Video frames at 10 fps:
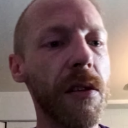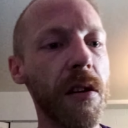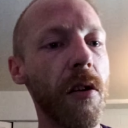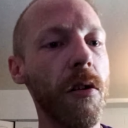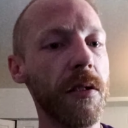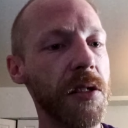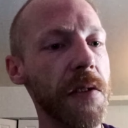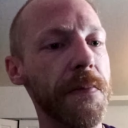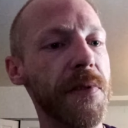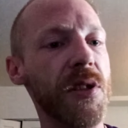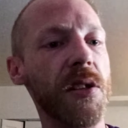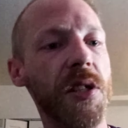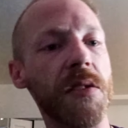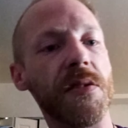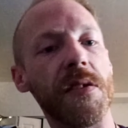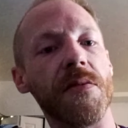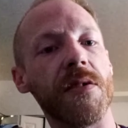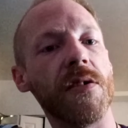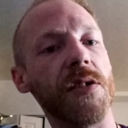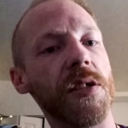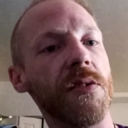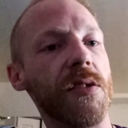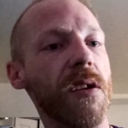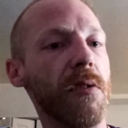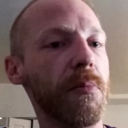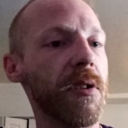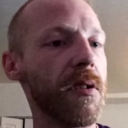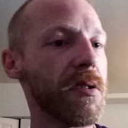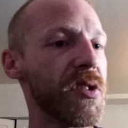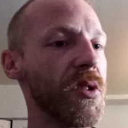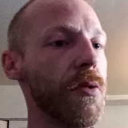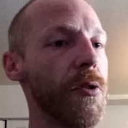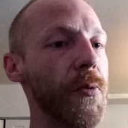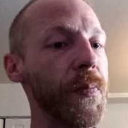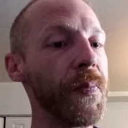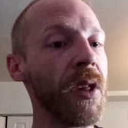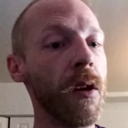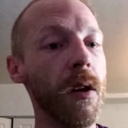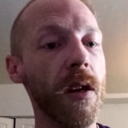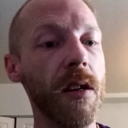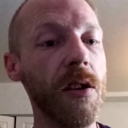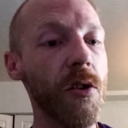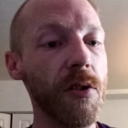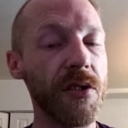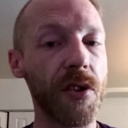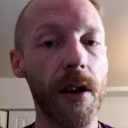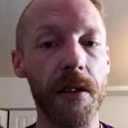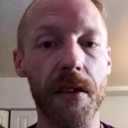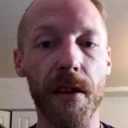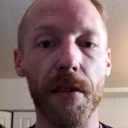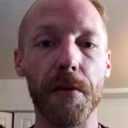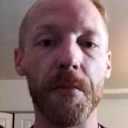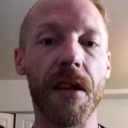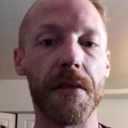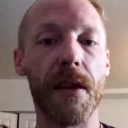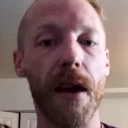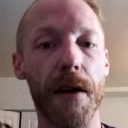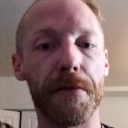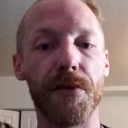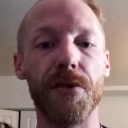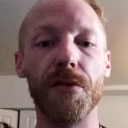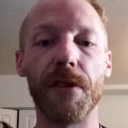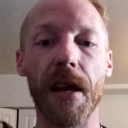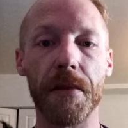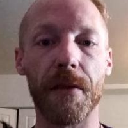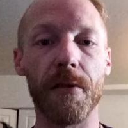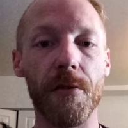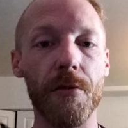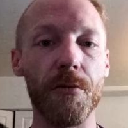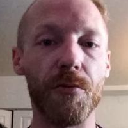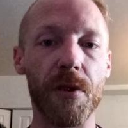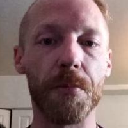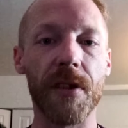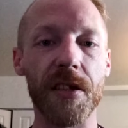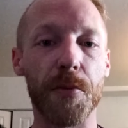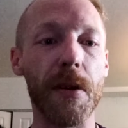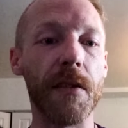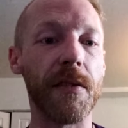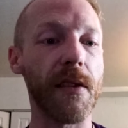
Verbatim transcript: the College of Physicians and Surgeons in Alberta. So, you know, he's trying to tell them that they have to get their own replacement.